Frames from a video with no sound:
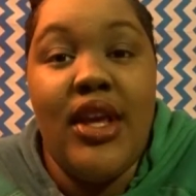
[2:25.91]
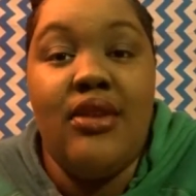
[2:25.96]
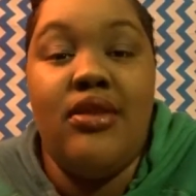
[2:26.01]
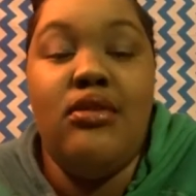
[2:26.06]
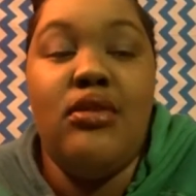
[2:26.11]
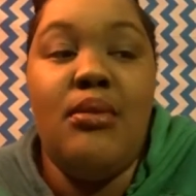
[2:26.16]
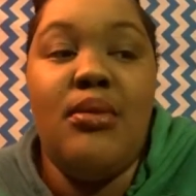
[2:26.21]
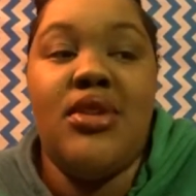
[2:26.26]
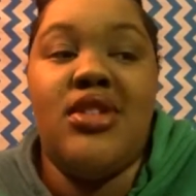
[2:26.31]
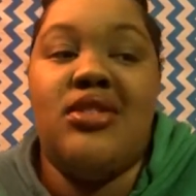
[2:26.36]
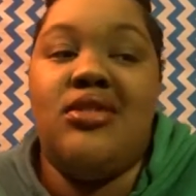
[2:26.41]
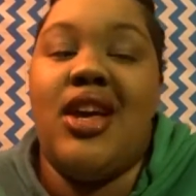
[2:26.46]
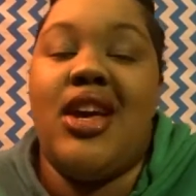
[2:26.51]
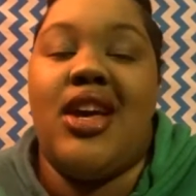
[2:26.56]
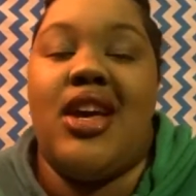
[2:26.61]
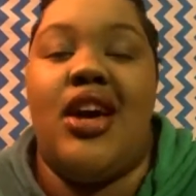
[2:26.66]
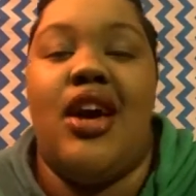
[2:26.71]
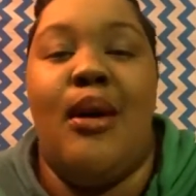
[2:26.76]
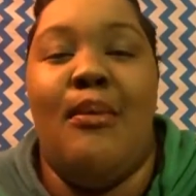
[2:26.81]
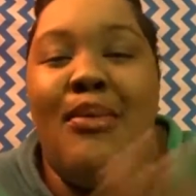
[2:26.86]
If you want me to do
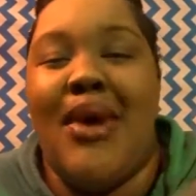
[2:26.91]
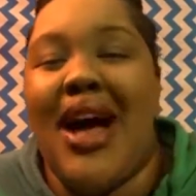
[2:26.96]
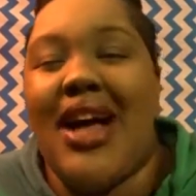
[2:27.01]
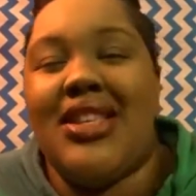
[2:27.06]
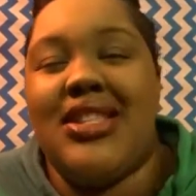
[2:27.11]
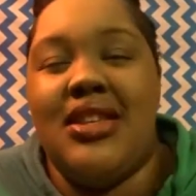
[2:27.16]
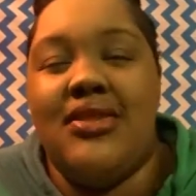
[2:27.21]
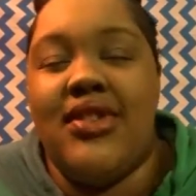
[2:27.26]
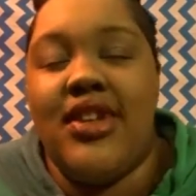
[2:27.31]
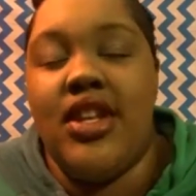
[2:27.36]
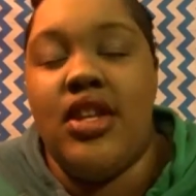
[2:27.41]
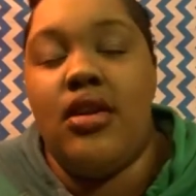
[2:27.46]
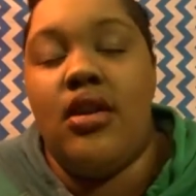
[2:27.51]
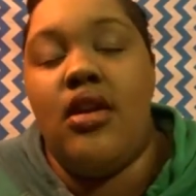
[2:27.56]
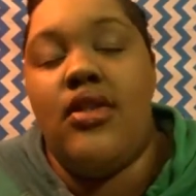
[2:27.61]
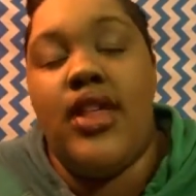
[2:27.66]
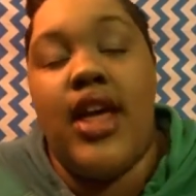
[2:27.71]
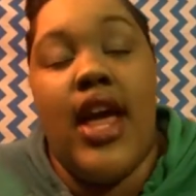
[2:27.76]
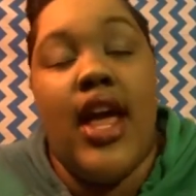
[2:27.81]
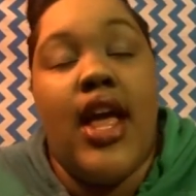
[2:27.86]
like an unboxing video
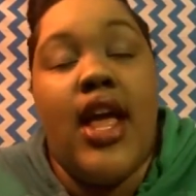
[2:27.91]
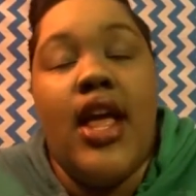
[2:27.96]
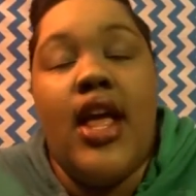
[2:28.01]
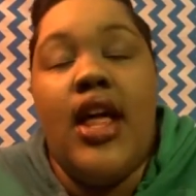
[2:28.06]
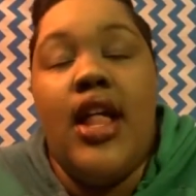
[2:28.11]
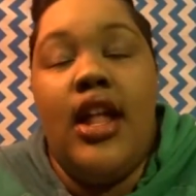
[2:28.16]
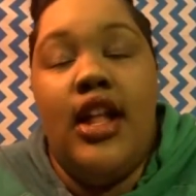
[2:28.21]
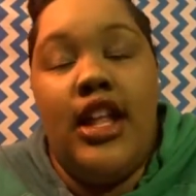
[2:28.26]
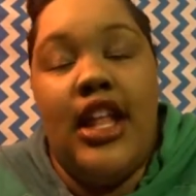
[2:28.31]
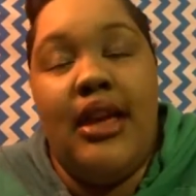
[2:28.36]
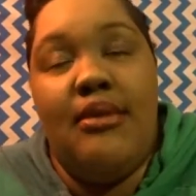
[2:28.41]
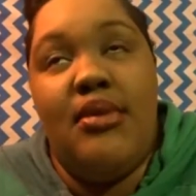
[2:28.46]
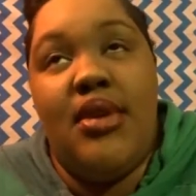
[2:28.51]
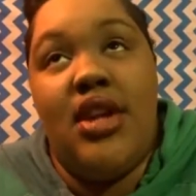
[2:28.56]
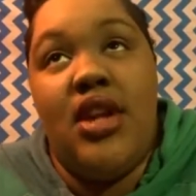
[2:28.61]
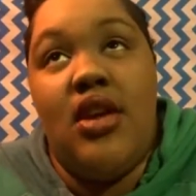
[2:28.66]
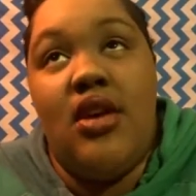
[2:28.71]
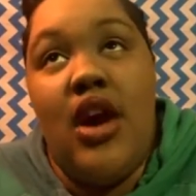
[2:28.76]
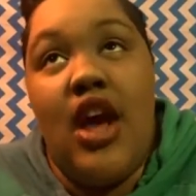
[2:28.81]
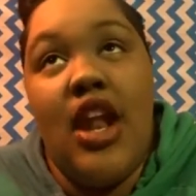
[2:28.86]
on that, let me know.